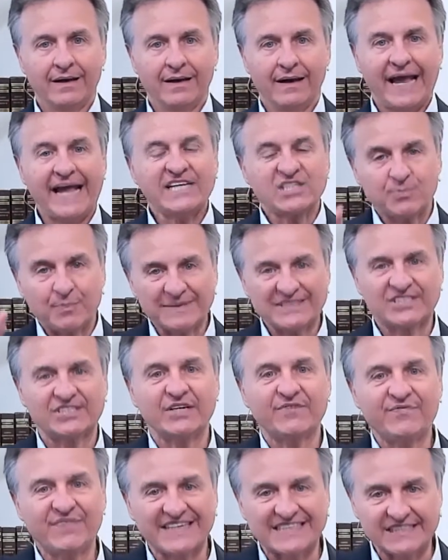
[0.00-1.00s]
a
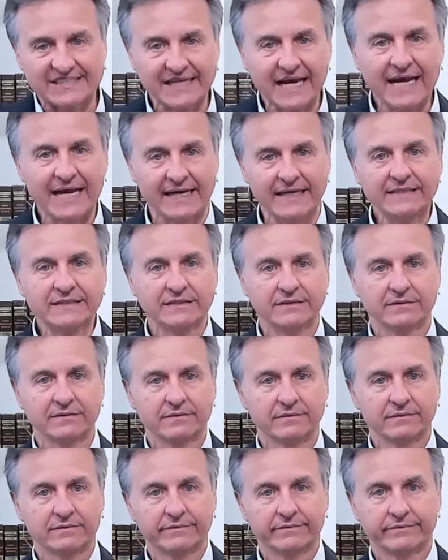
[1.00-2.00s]
specific saint
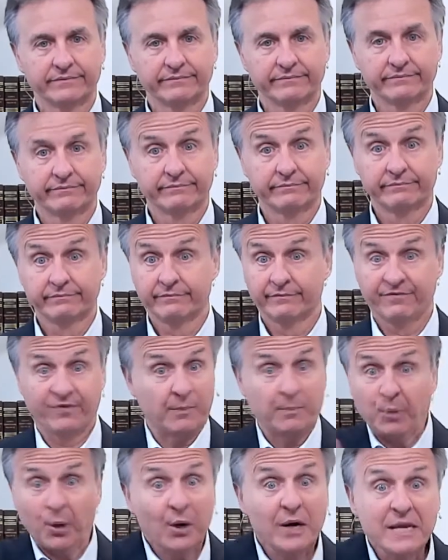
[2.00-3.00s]
for
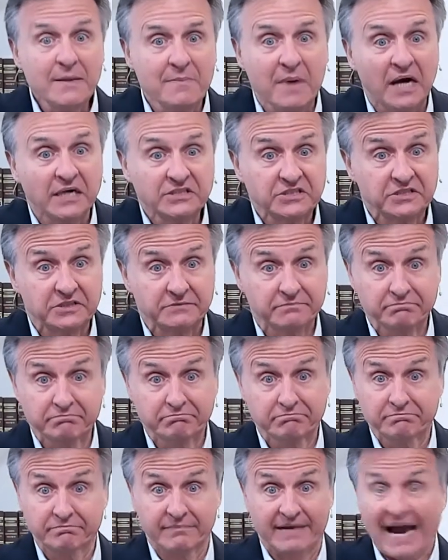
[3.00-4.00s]
pretty much
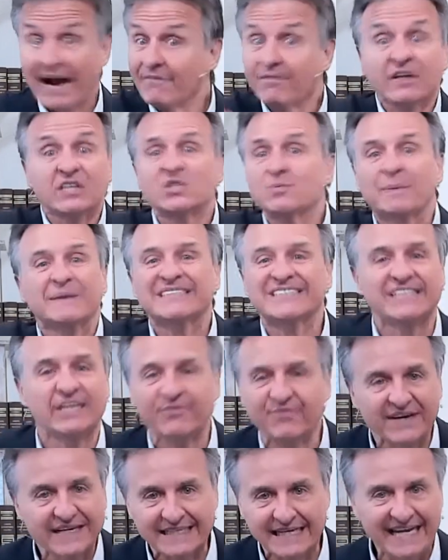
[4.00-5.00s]
every
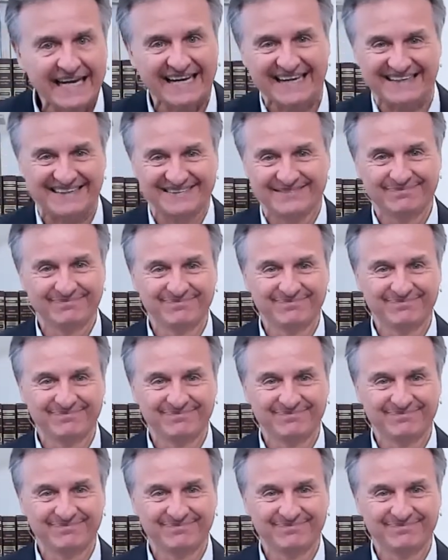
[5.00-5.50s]
specific need.